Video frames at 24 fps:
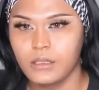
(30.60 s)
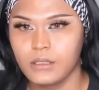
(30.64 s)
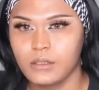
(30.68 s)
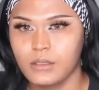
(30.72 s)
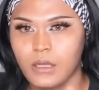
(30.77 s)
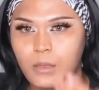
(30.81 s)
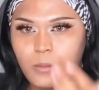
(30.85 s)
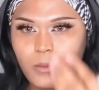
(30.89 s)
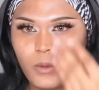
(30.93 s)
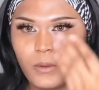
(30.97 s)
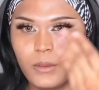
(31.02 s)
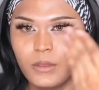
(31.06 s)

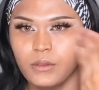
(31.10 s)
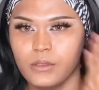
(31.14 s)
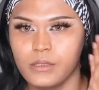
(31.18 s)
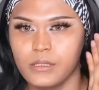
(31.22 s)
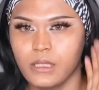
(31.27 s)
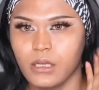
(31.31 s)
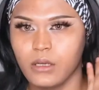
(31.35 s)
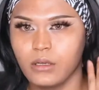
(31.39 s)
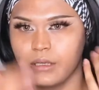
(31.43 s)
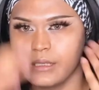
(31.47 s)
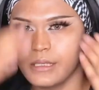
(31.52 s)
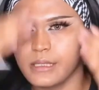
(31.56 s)
going to start on
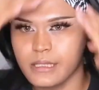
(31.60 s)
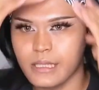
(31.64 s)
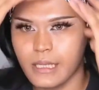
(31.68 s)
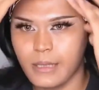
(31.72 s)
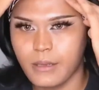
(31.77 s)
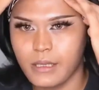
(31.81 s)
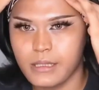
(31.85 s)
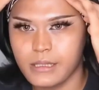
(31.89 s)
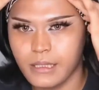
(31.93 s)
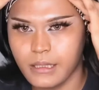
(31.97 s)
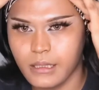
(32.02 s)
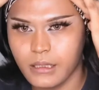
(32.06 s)
this side because
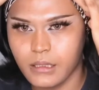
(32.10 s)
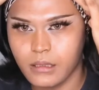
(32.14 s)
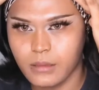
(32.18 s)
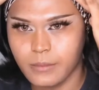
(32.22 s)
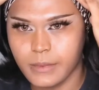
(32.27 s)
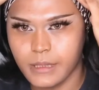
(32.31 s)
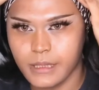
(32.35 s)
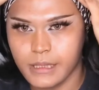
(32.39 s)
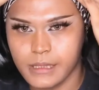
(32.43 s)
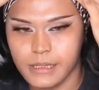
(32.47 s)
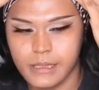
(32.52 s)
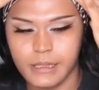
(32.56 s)
I think it'll be
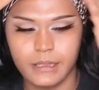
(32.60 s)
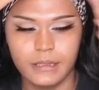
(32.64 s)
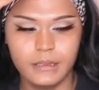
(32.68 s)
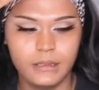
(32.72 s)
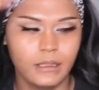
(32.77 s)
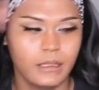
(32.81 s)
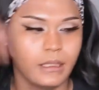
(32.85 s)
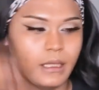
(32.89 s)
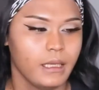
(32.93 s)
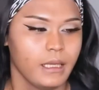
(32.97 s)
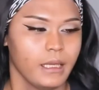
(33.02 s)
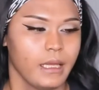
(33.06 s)
easier.
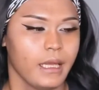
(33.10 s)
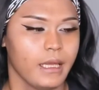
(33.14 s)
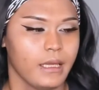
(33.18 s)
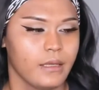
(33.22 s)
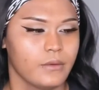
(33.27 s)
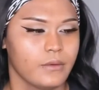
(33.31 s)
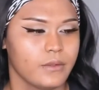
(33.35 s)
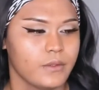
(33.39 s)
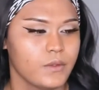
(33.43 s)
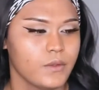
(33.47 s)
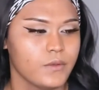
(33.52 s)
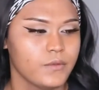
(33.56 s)
And
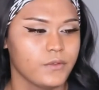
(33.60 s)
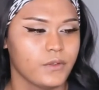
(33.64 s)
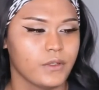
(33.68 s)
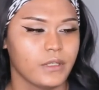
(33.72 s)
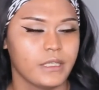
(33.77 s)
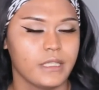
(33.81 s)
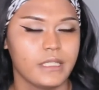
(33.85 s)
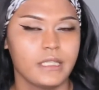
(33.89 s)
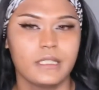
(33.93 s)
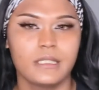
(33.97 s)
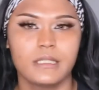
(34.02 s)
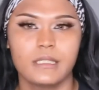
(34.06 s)
also for
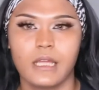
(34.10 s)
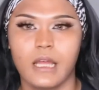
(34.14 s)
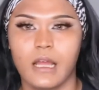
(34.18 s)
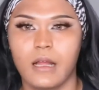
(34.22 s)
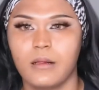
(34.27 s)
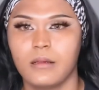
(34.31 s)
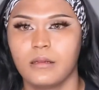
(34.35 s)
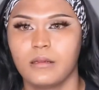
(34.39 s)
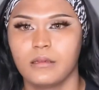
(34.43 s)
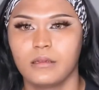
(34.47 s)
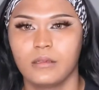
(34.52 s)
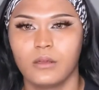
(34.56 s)
this,
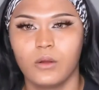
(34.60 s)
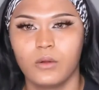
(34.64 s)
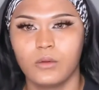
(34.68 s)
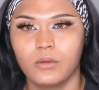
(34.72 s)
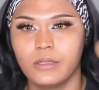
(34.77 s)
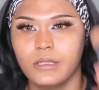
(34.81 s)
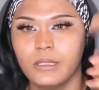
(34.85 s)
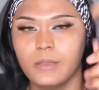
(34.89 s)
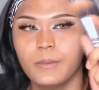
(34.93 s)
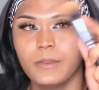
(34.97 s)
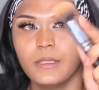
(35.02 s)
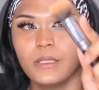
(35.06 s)
I'll only
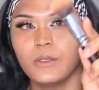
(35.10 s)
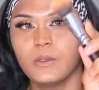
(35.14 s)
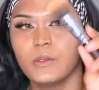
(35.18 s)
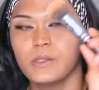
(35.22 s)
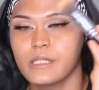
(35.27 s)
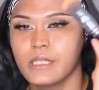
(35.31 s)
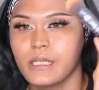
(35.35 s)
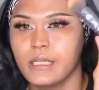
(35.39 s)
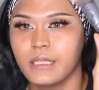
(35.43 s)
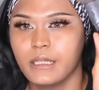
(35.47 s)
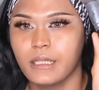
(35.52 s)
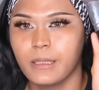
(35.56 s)
be
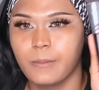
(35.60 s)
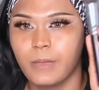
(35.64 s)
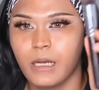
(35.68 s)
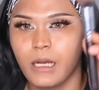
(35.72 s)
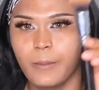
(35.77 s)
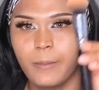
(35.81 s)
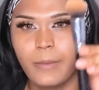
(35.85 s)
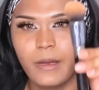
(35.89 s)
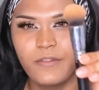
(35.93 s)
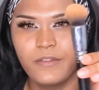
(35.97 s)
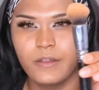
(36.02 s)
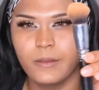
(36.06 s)
using a
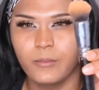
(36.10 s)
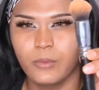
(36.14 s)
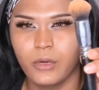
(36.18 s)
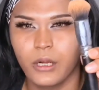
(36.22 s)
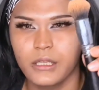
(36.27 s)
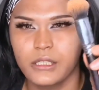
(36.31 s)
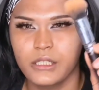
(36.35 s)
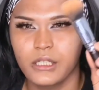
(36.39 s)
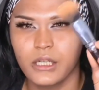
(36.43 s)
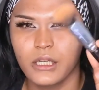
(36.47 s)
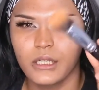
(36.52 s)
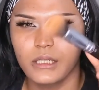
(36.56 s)
buffing brush
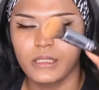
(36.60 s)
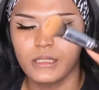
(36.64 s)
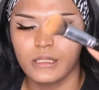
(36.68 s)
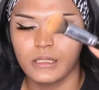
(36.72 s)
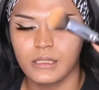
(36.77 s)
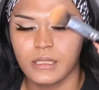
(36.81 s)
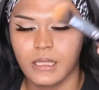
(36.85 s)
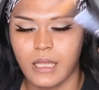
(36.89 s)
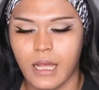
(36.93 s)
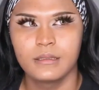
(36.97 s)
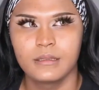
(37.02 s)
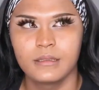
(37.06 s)
because
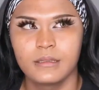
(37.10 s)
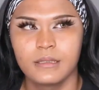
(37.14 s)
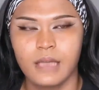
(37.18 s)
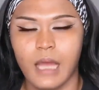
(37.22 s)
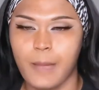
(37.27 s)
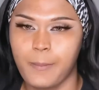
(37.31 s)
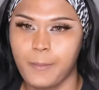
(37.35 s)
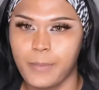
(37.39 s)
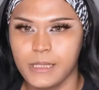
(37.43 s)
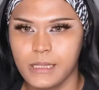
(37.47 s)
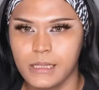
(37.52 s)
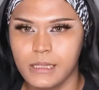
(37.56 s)
I
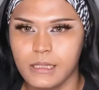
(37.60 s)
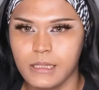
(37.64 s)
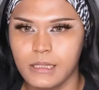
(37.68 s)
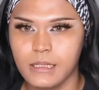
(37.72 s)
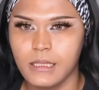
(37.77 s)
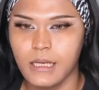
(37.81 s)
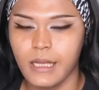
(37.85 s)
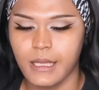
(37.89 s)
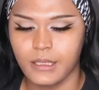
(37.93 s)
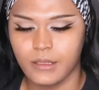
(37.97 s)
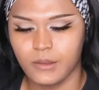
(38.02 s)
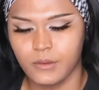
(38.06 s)
personally
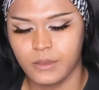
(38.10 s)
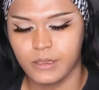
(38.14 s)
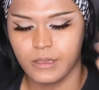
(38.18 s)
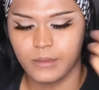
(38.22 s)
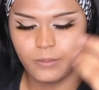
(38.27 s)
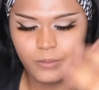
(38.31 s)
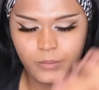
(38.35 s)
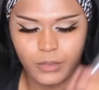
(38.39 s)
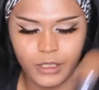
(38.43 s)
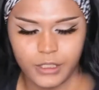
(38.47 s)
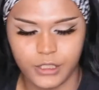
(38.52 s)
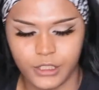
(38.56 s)
like using
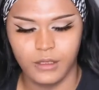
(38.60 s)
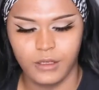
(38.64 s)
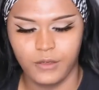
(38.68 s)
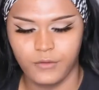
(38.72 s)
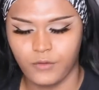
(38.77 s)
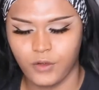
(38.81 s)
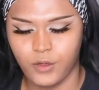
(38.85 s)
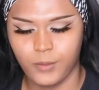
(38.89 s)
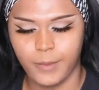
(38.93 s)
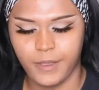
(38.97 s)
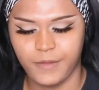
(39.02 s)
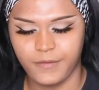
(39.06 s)
brushes for
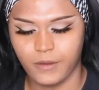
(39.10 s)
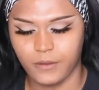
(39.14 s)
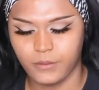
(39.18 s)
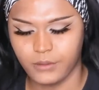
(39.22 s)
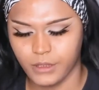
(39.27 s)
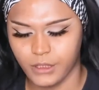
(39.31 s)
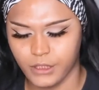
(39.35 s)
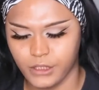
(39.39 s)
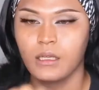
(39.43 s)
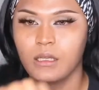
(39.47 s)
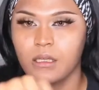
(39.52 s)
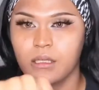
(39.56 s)
my
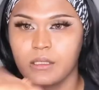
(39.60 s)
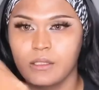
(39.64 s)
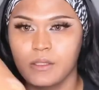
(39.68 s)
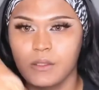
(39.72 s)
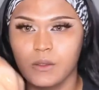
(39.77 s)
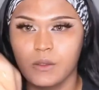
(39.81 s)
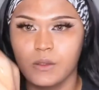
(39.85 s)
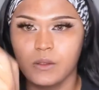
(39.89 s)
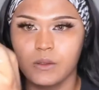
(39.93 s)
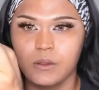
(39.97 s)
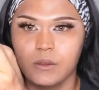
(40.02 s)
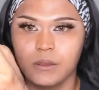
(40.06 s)
foundation.
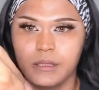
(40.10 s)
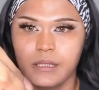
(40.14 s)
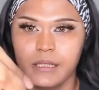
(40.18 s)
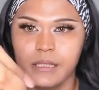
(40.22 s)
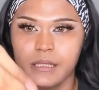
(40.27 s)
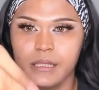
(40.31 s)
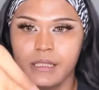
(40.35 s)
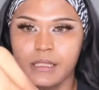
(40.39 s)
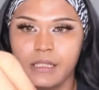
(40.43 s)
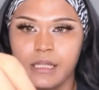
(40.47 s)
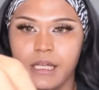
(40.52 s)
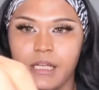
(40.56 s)
So this
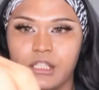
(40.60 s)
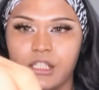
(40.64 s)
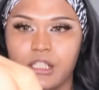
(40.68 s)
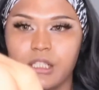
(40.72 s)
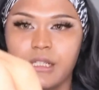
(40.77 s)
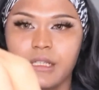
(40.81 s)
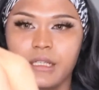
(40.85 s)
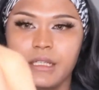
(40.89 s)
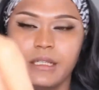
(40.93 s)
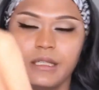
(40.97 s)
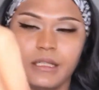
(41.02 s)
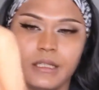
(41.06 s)
is
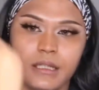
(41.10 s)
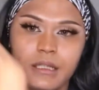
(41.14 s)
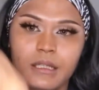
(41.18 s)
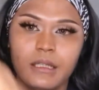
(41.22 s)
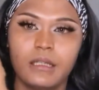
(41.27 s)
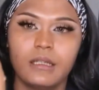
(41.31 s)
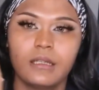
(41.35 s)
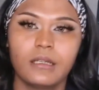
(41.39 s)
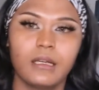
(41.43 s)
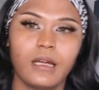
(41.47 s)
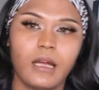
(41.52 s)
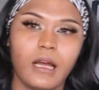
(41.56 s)
actually
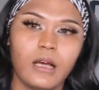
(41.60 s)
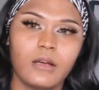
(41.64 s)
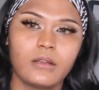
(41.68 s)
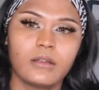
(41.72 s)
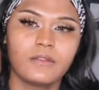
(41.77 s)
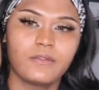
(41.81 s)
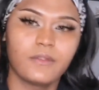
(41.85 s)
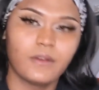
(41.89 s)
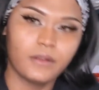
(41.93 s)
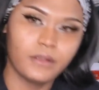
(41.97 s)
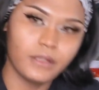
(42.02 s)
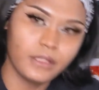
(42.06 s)
how the
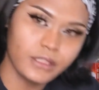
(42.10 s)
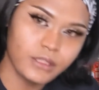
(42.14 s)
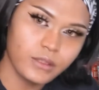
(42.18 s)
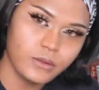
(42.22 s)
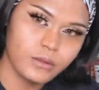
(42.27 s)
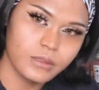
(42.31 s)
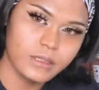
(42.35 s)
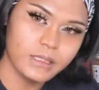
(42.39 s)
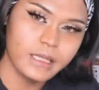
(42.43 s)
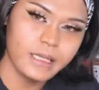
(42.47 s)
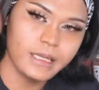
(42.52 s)
foundation looks like.